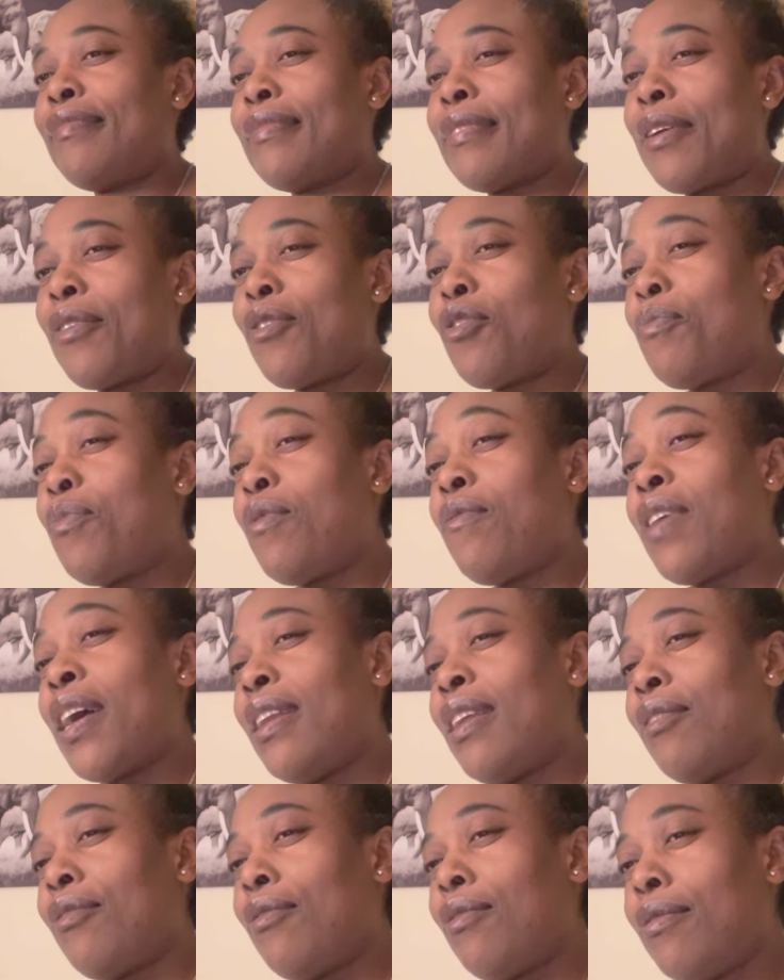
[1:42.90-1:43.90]
i hope you've
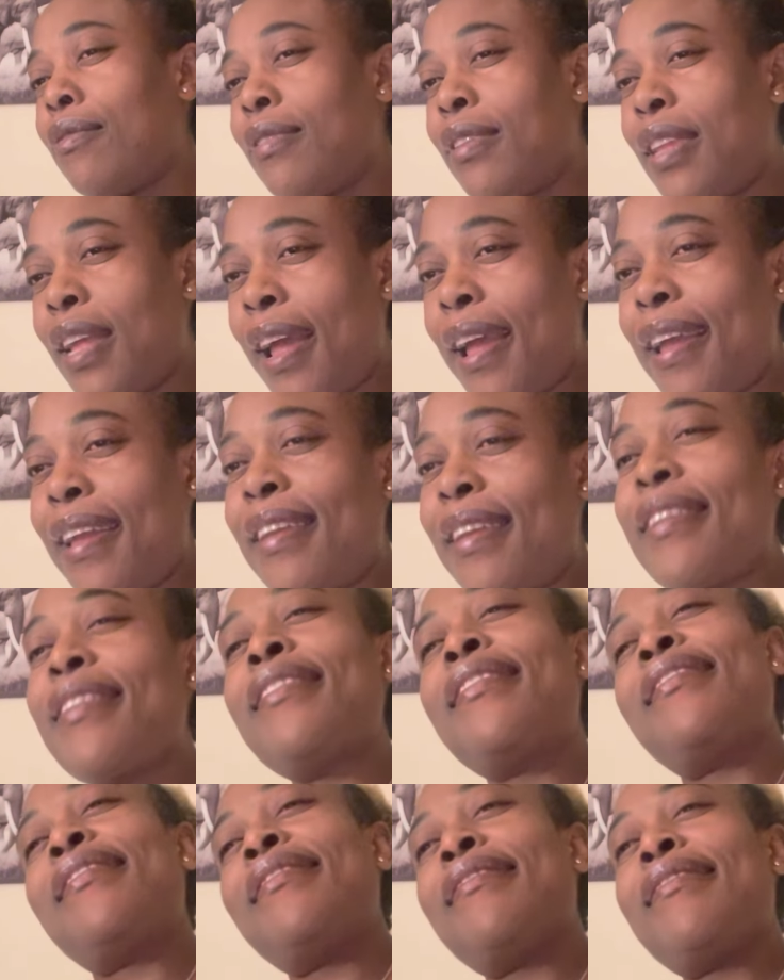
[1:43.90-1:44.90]
had a good day
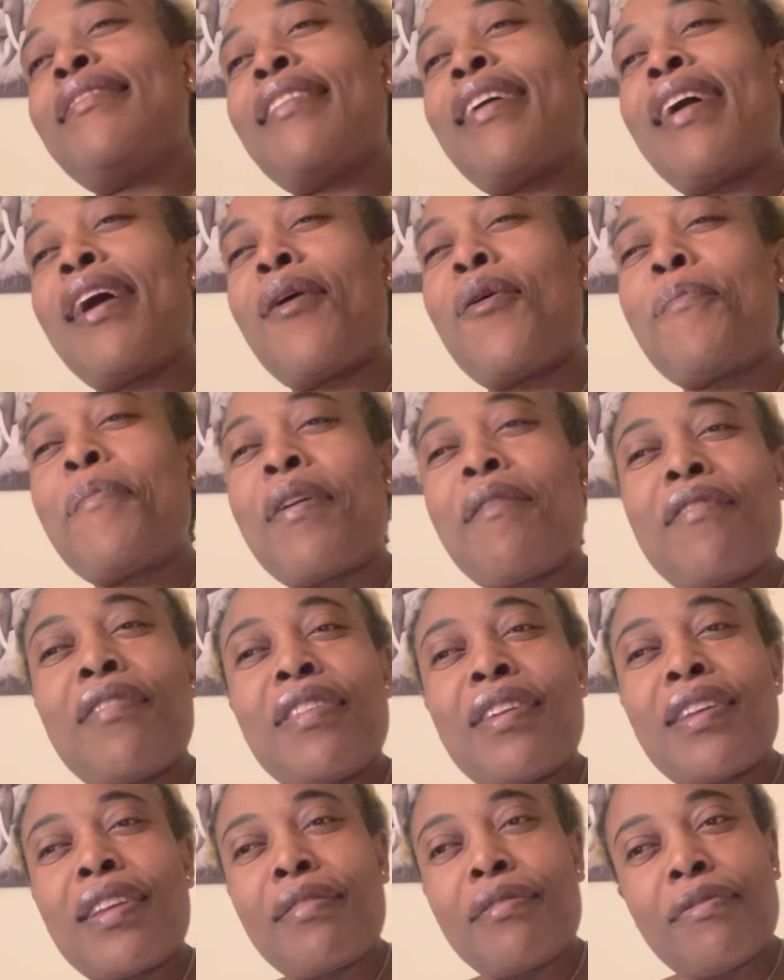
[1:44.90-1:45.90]
i hope
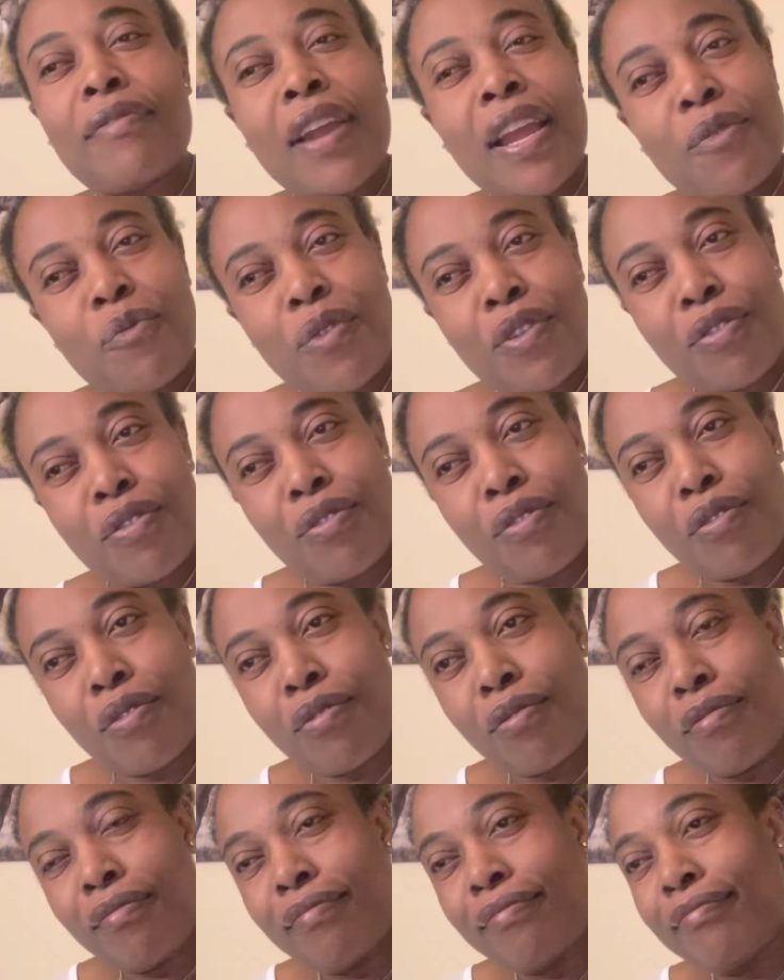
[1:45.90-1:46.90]
everything is fine with
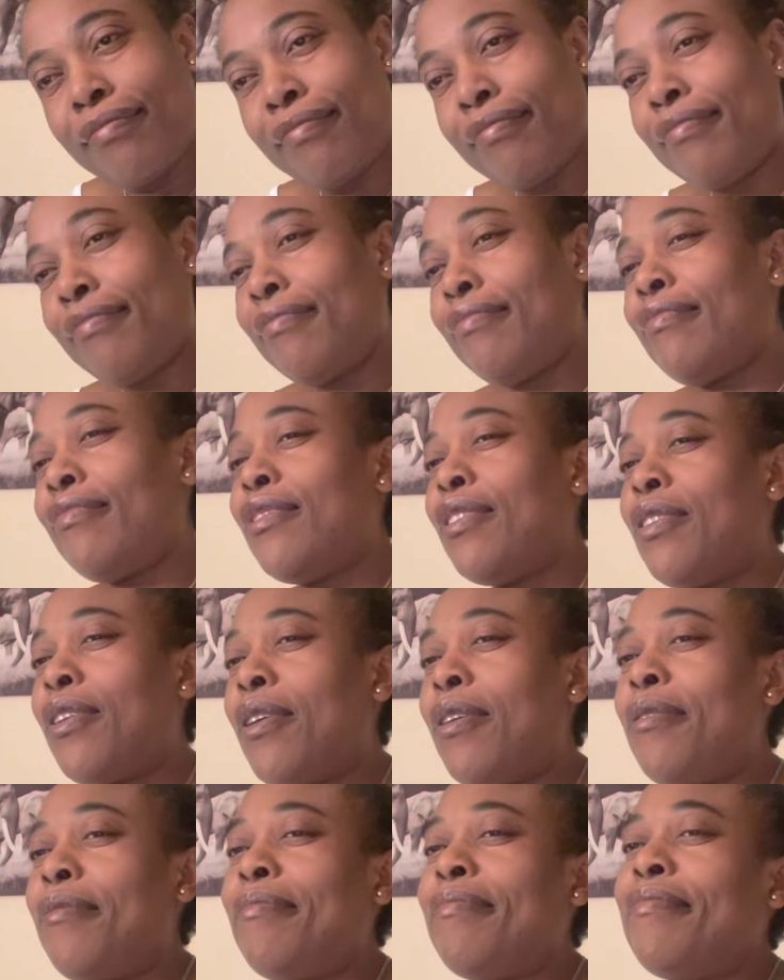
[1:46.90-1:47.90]
you you
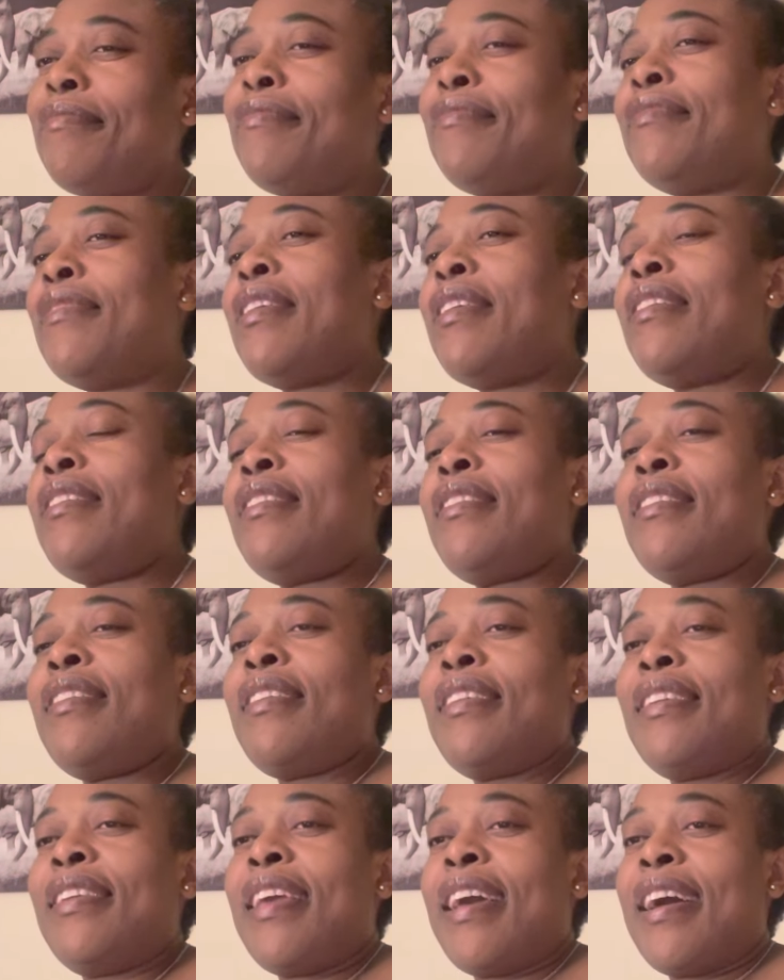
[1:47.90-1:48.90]
know
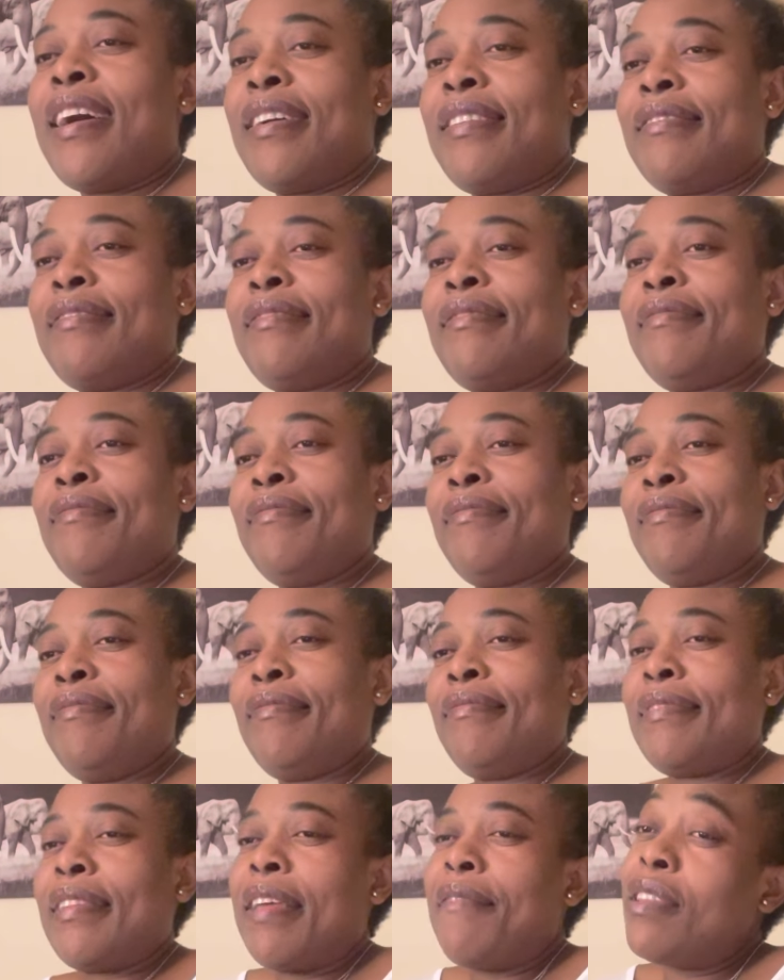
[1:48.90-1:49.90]
yeah
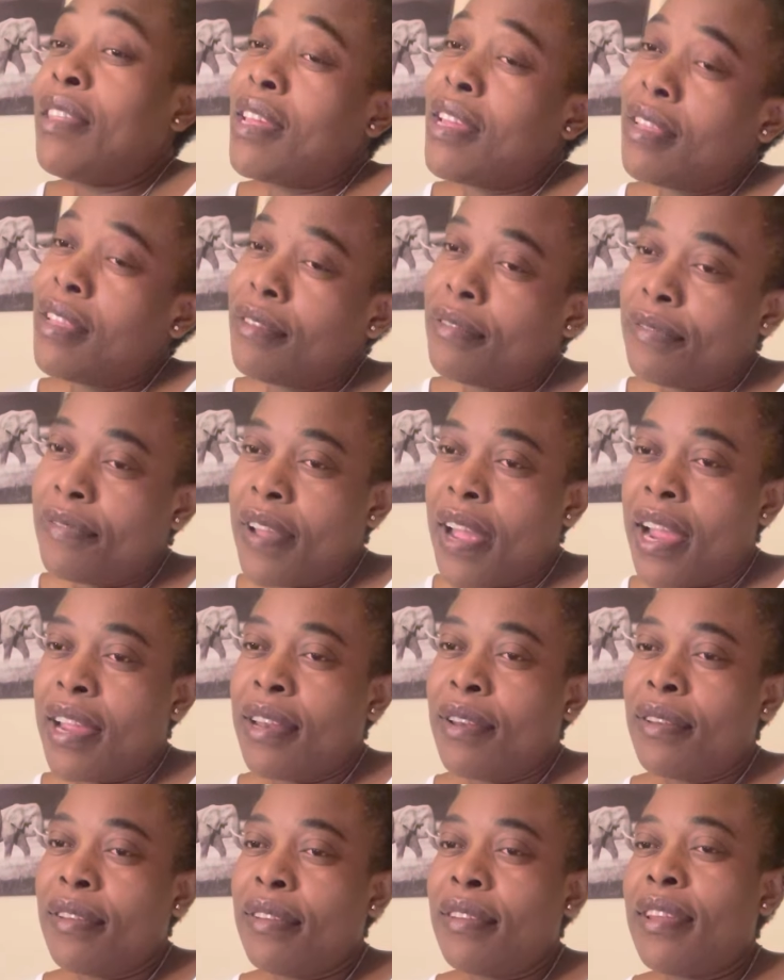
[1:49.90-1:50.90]
everything is
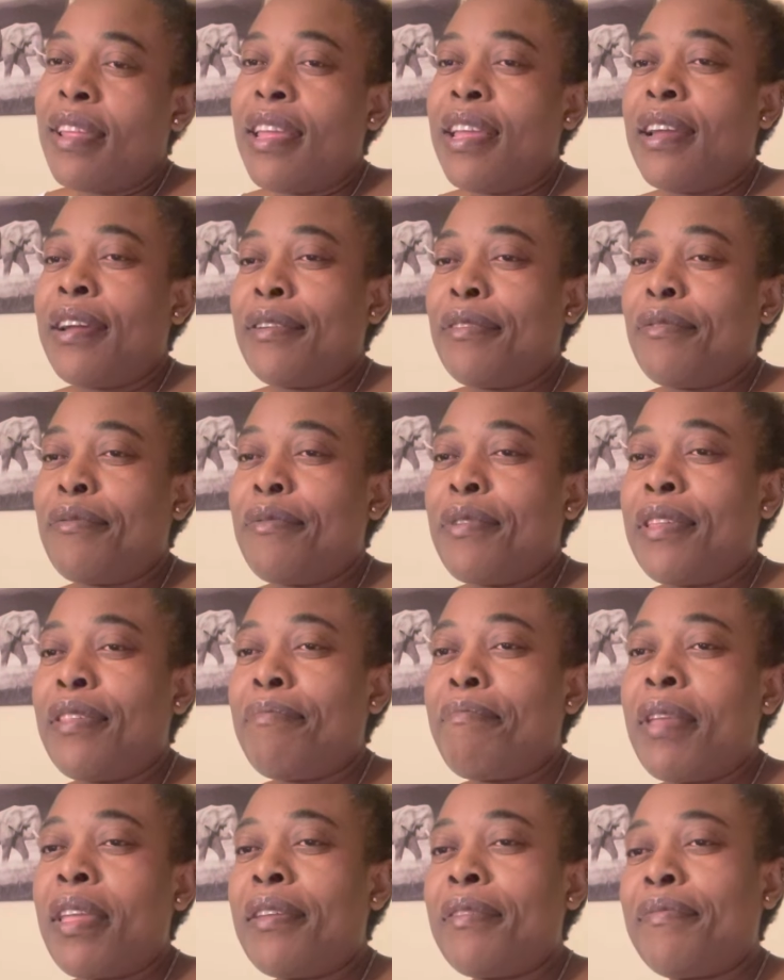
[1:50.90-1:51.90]
fine here with
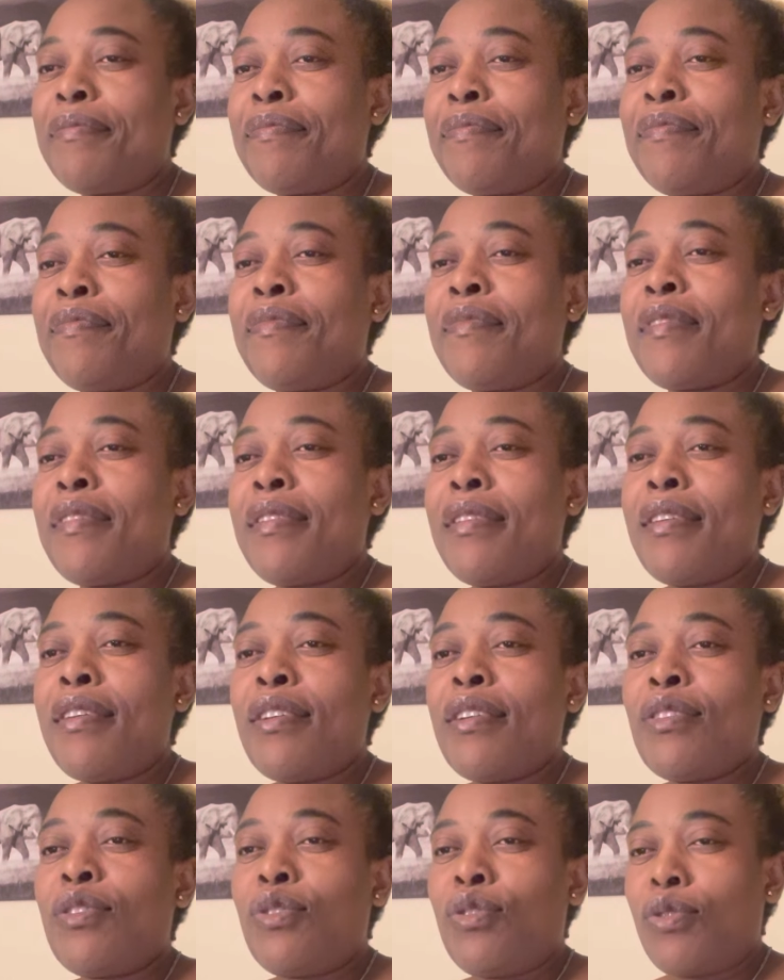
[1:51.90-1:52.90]
me
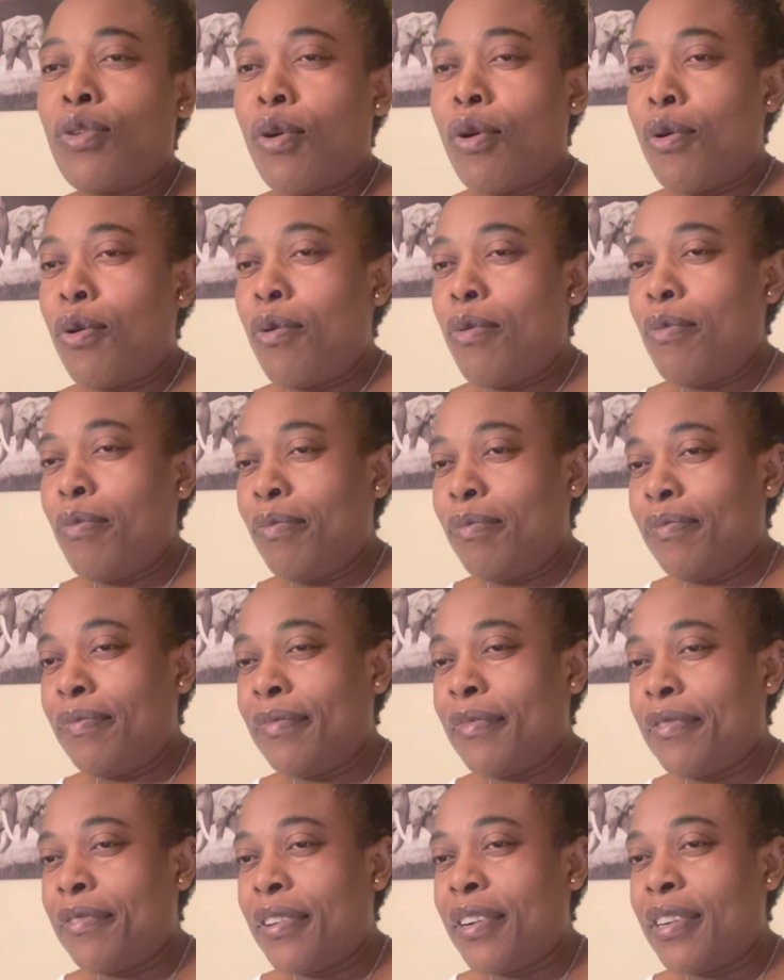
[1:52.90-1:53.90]
so
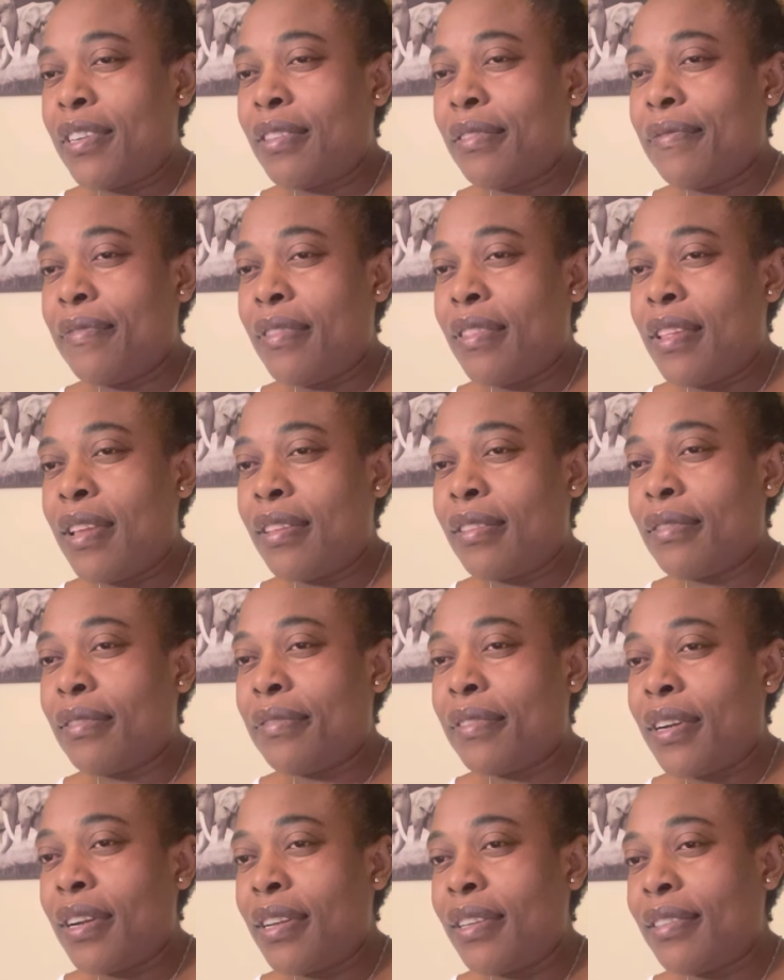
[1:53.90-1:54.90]
first things
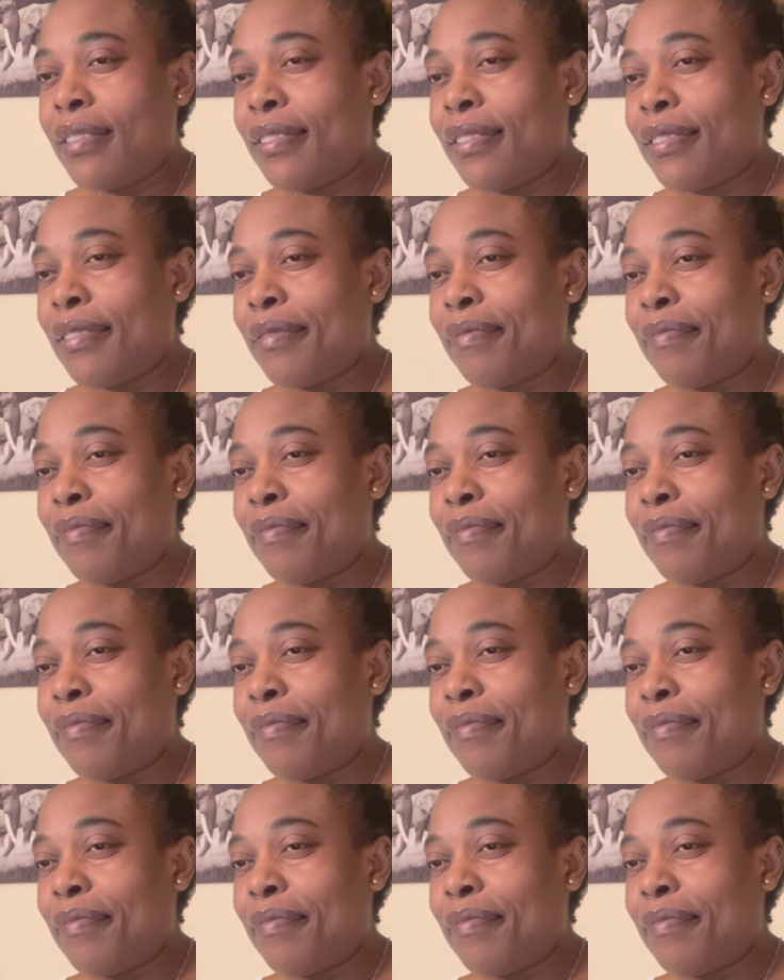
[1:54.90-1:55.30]
first